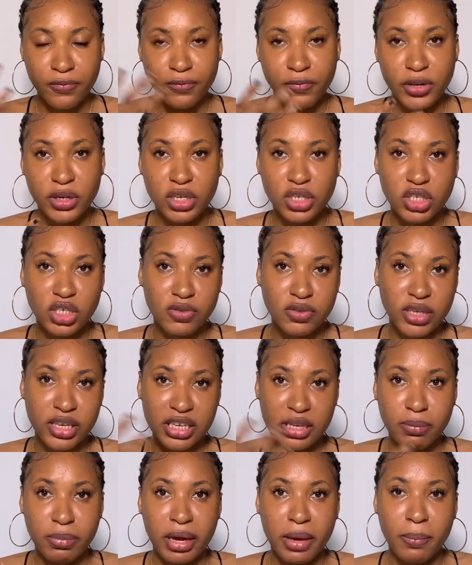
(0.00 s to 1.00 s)
finish
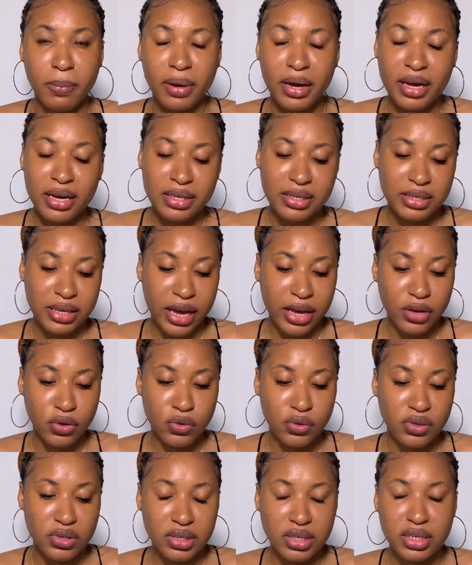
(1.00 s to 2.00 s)
taking my bath i
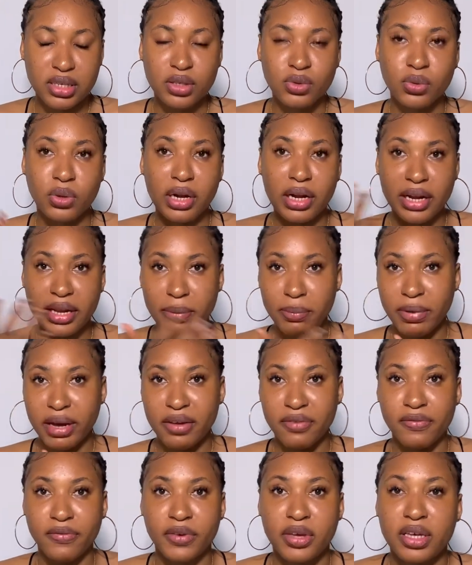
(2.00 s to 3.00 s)
use this to clean
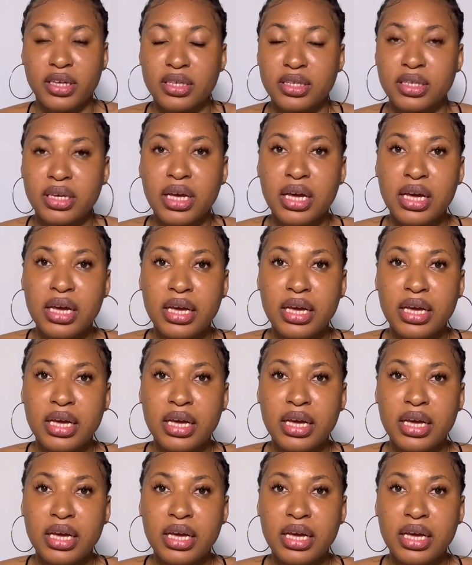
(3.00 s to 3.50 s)
my face